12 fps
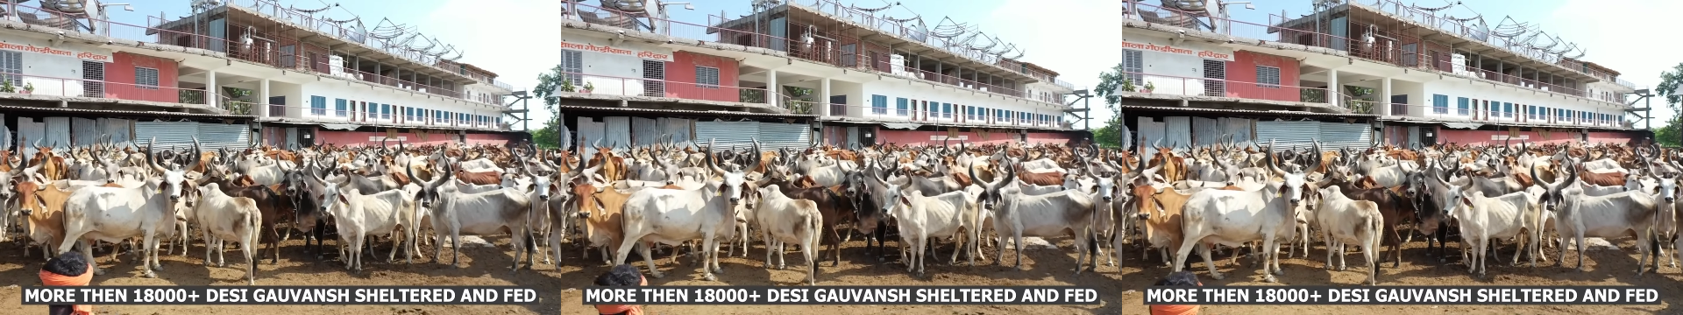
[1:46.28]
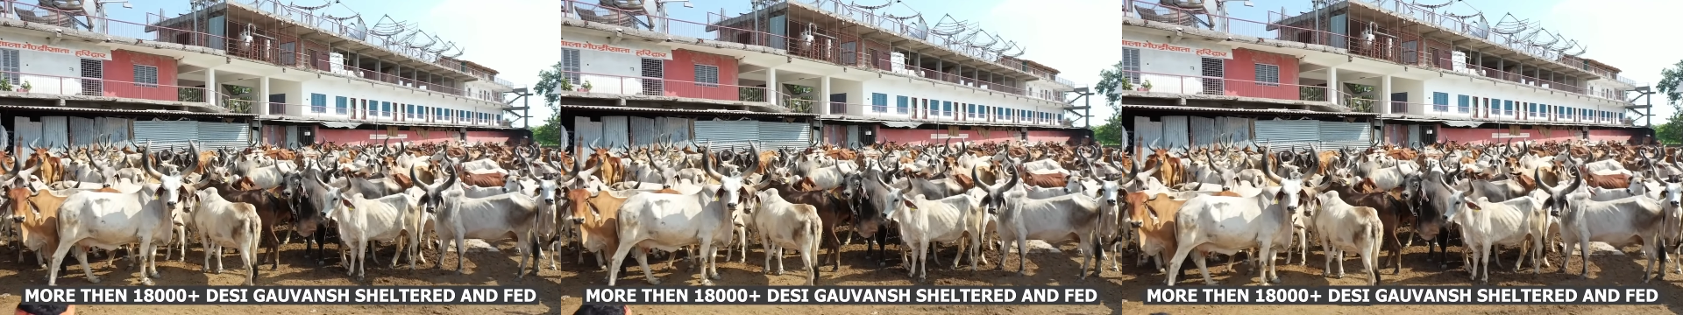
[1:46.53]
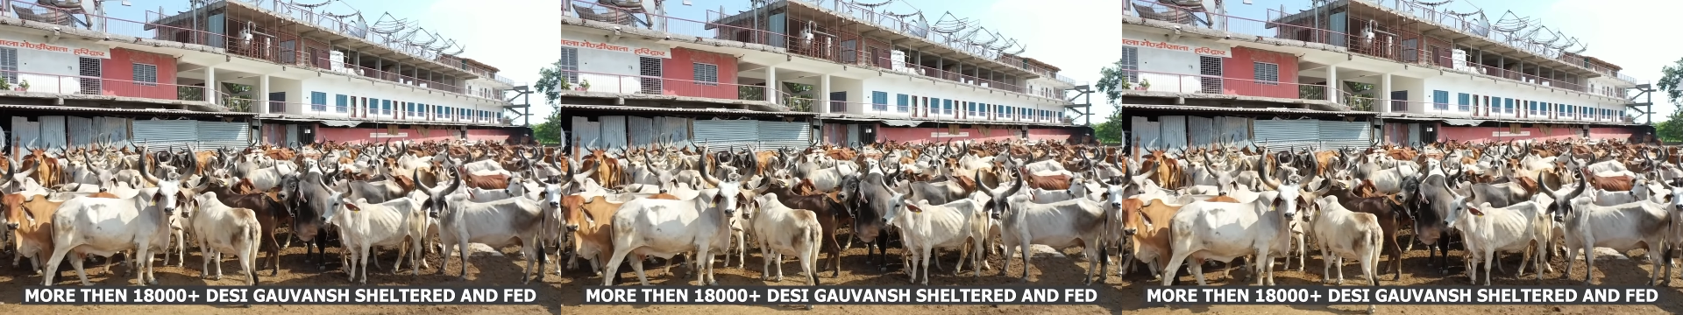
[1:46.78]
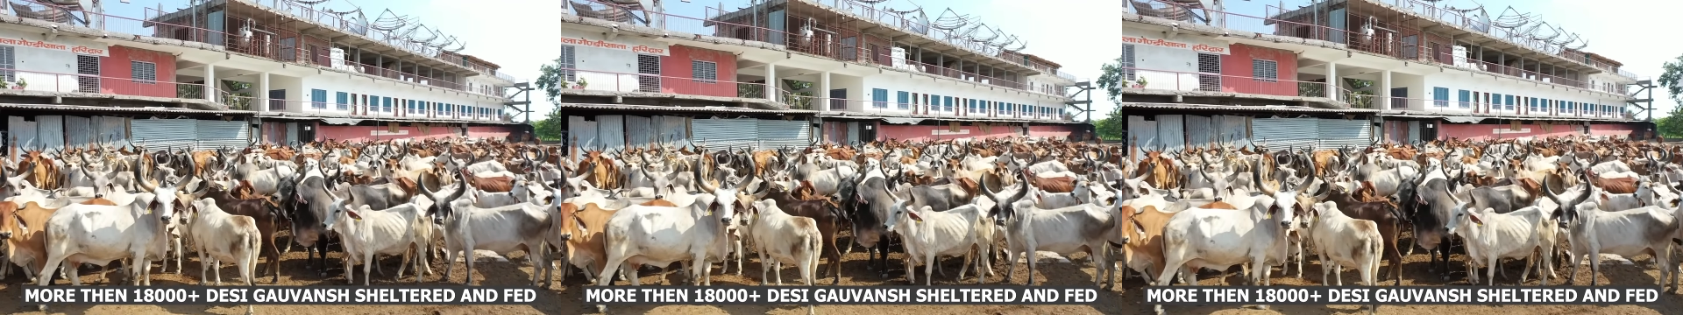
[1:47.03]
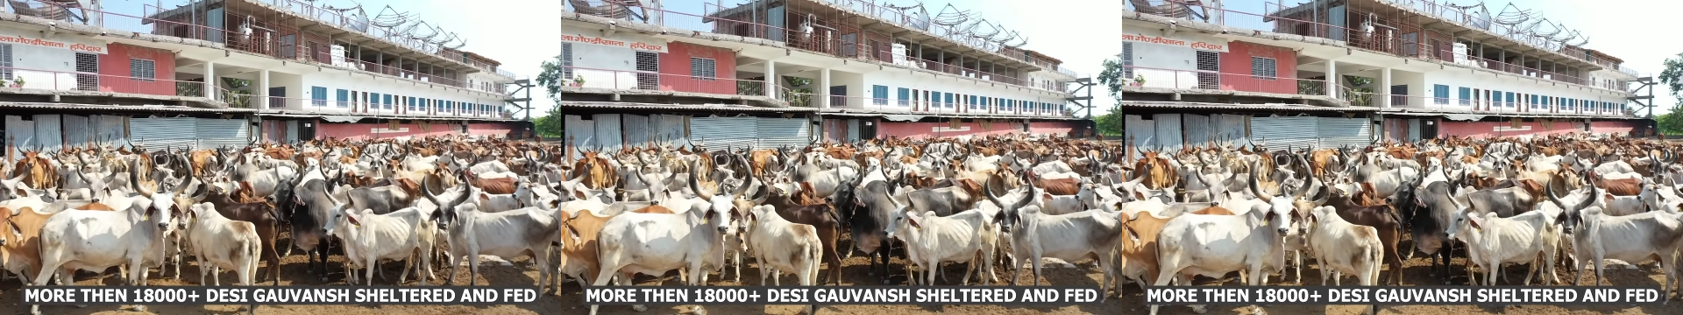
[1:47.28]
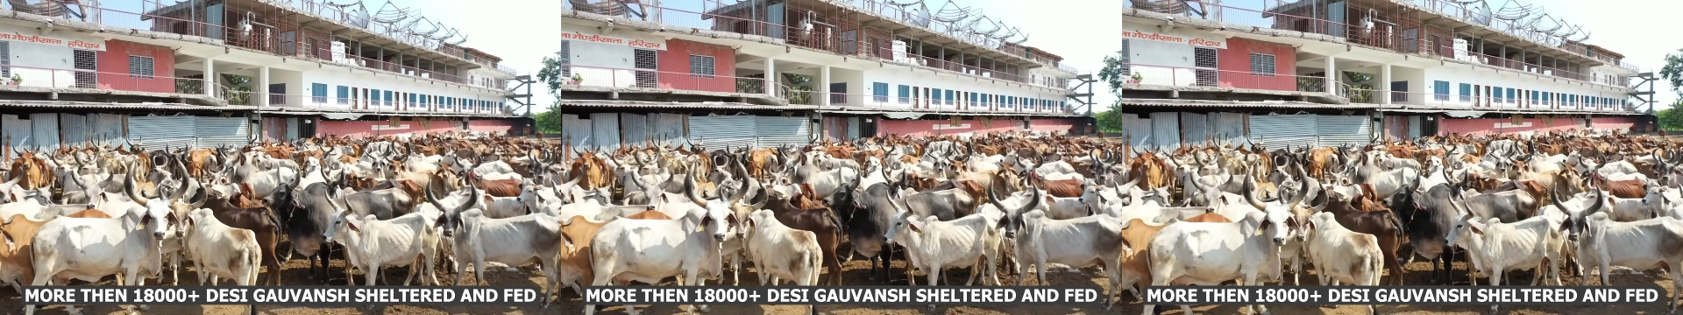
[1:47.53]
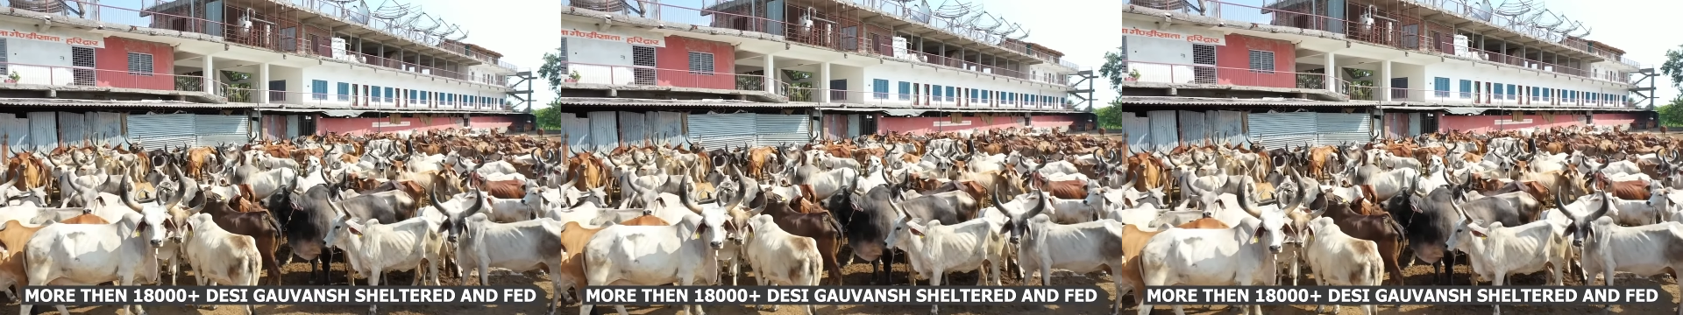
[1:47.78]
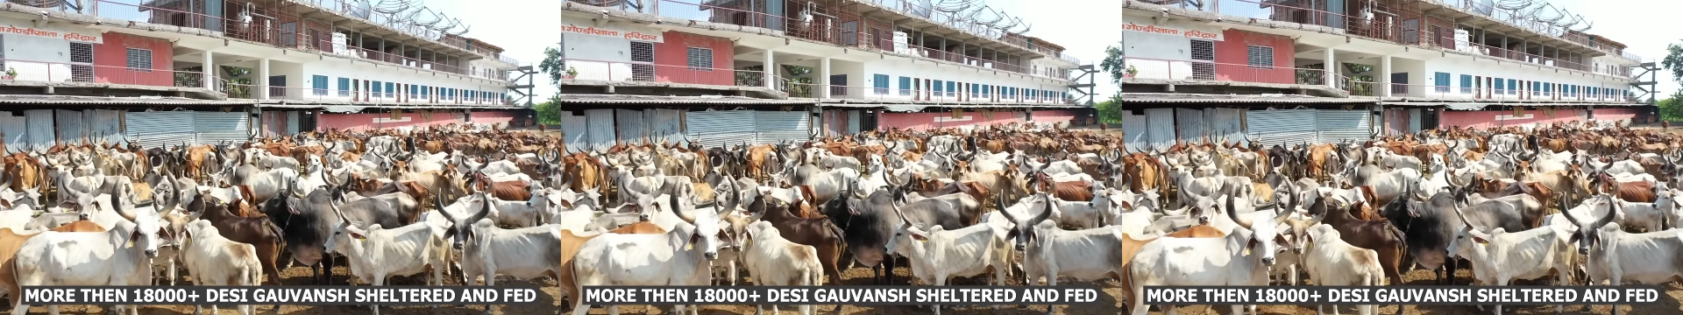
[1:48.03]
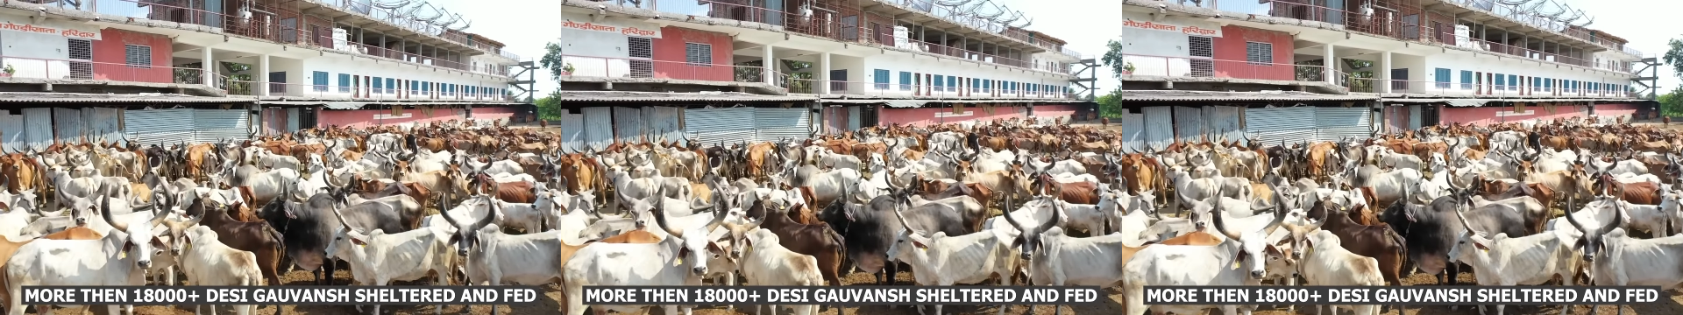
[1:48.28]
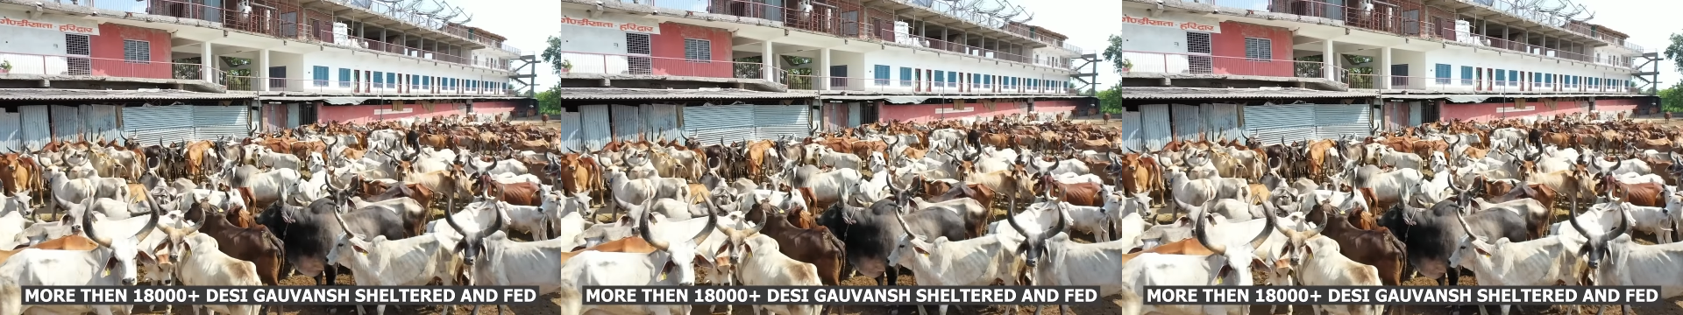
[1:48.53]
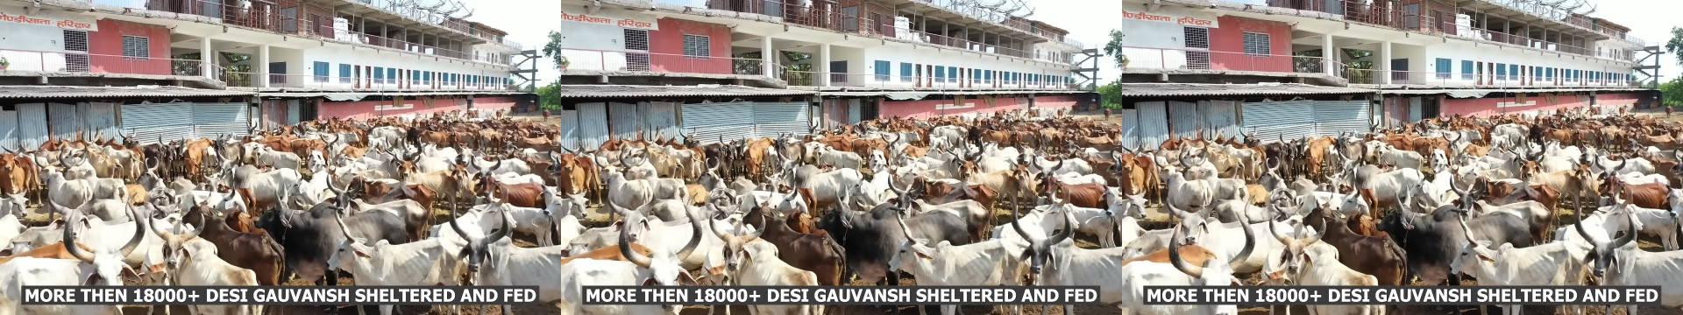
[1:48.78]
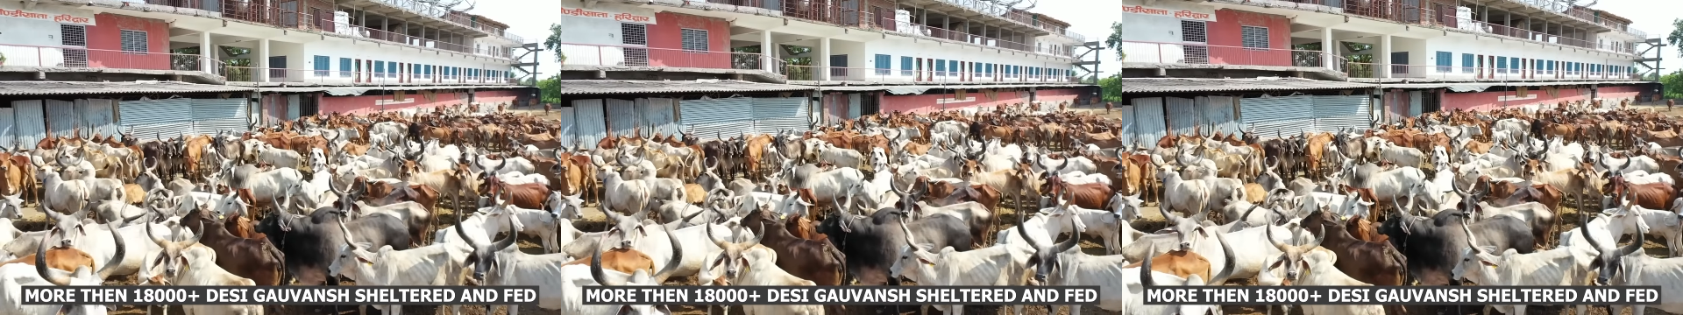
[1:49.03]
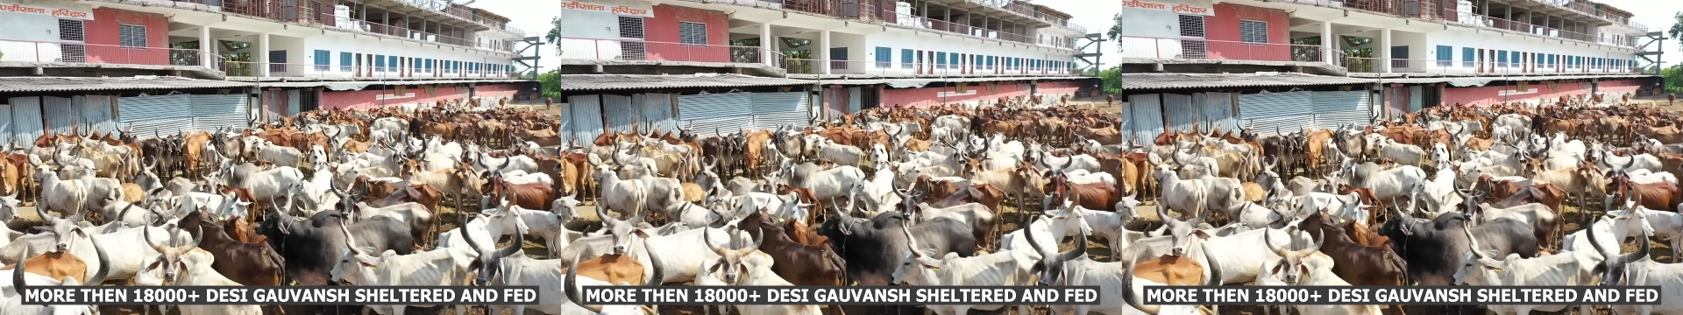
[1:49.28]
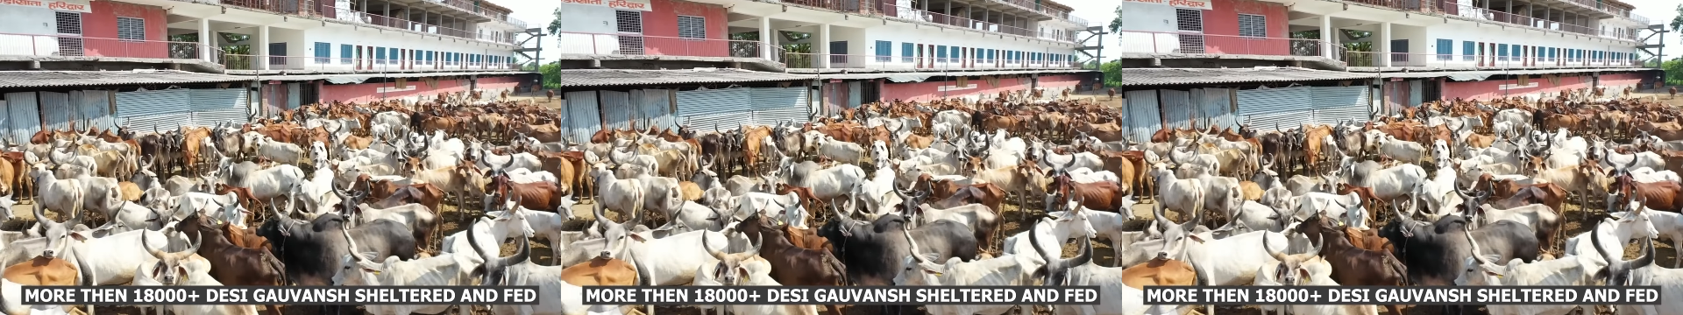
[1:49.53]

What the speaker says: No face is visible, so there are no lips to read.